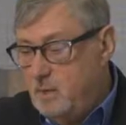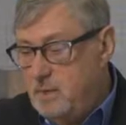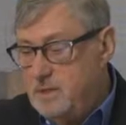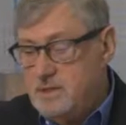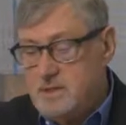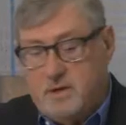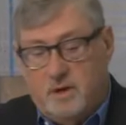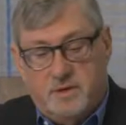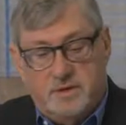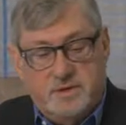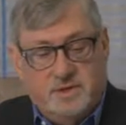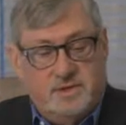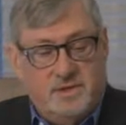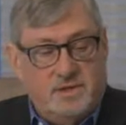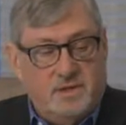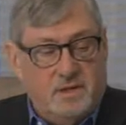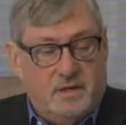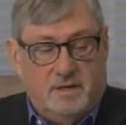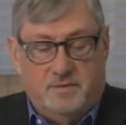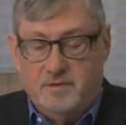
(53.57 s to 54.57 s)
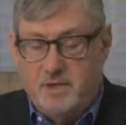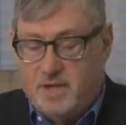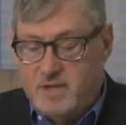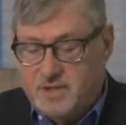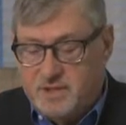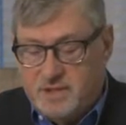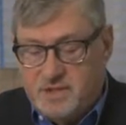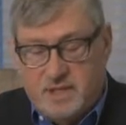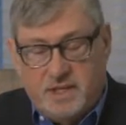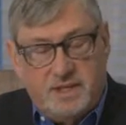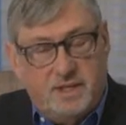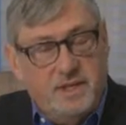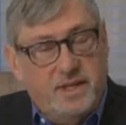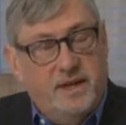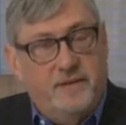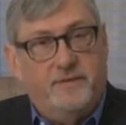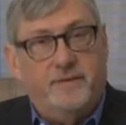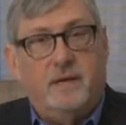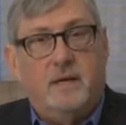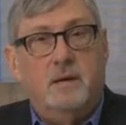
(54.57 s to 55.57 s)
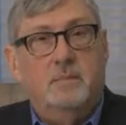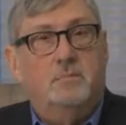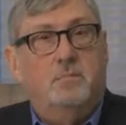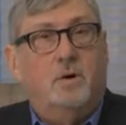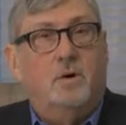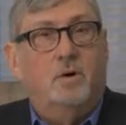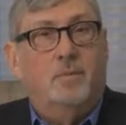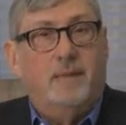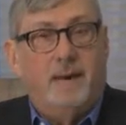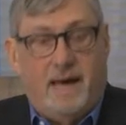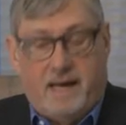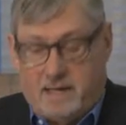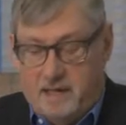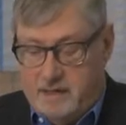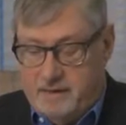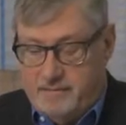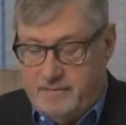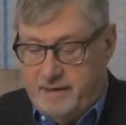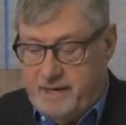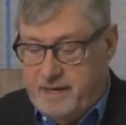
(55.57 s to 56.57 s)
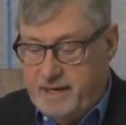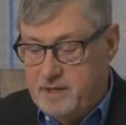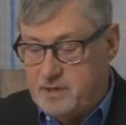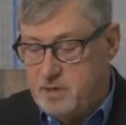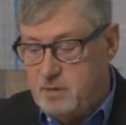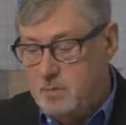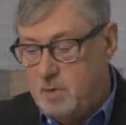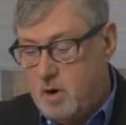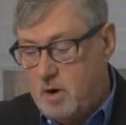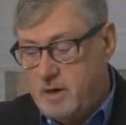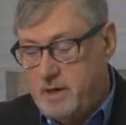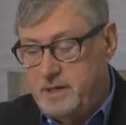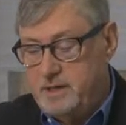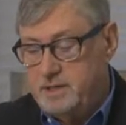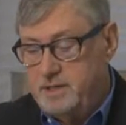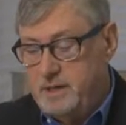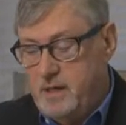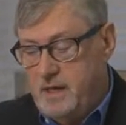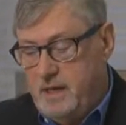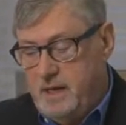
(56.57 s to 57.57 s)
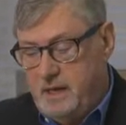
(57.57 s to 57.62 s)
We saw a significant pullback in the financial markets.